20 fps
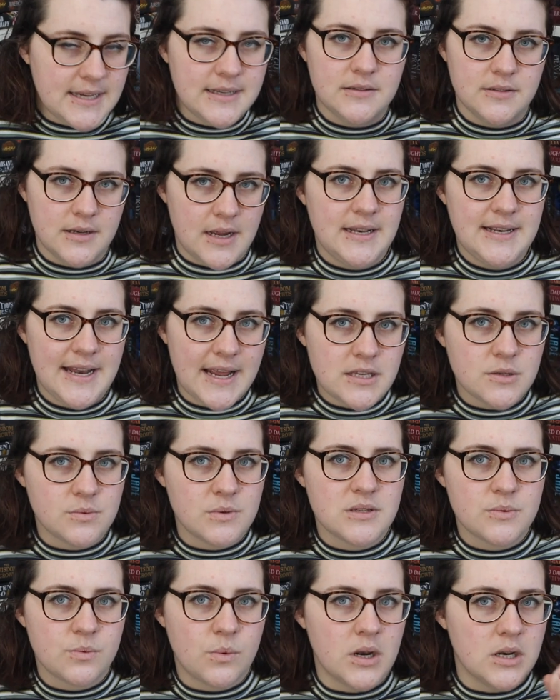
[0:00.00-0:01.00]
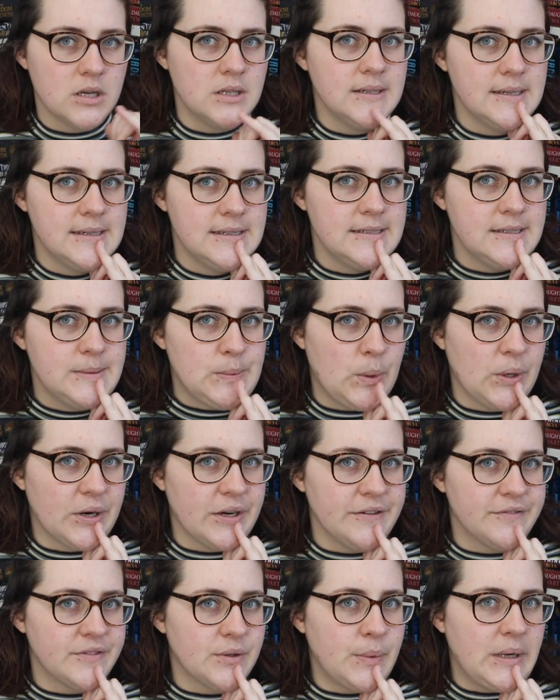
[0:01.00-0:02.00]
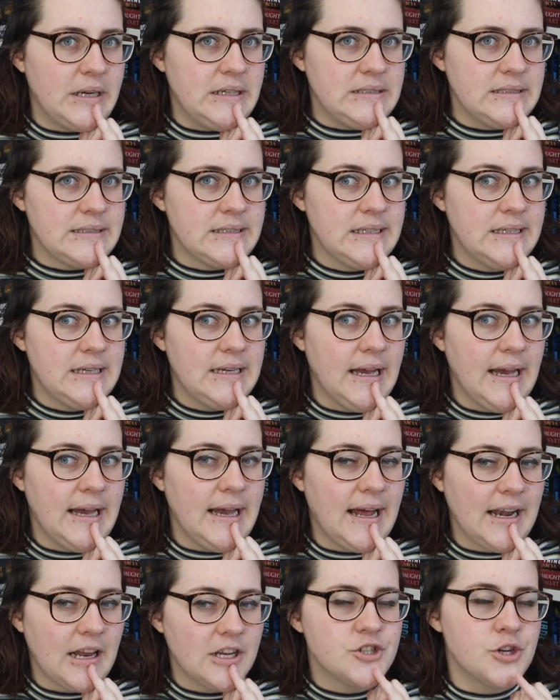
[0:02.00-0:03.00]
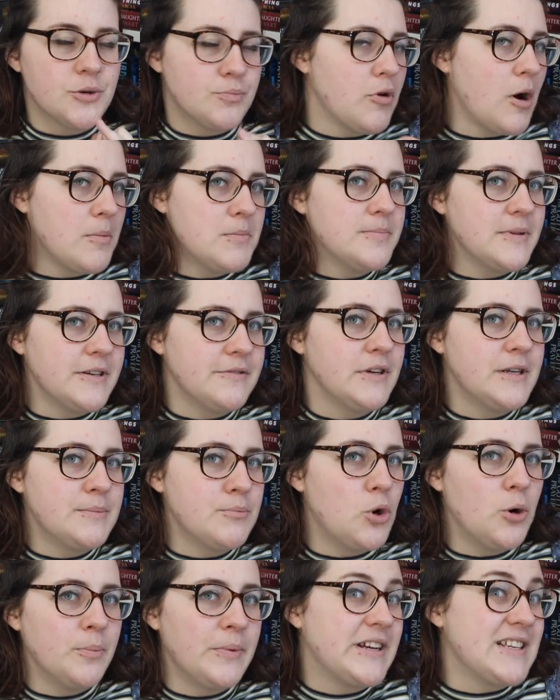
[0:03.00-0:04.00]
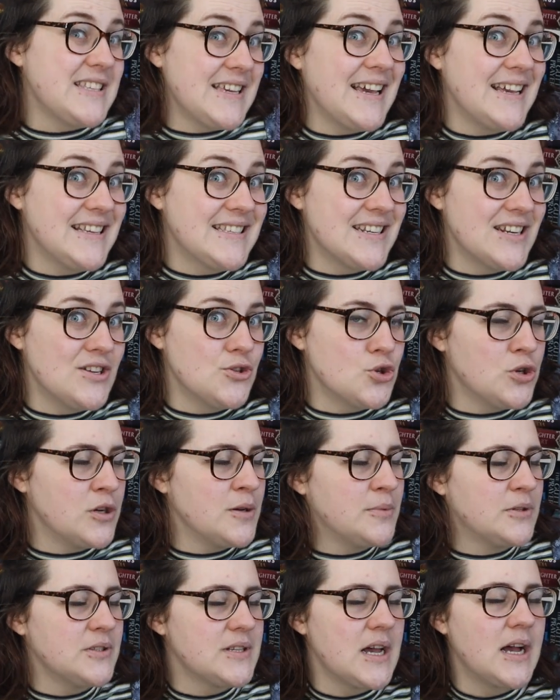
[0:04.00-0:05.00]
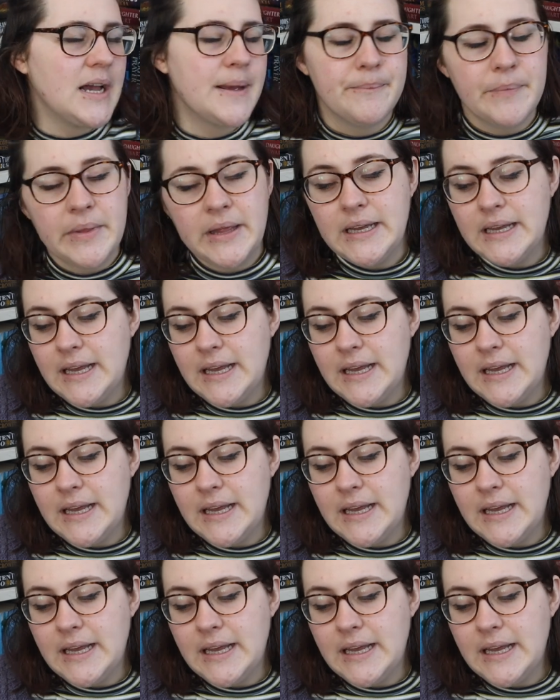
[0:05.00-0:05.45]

and next week's one, Warrior of the Wild. And I should probably read more because it is an enjoyable time.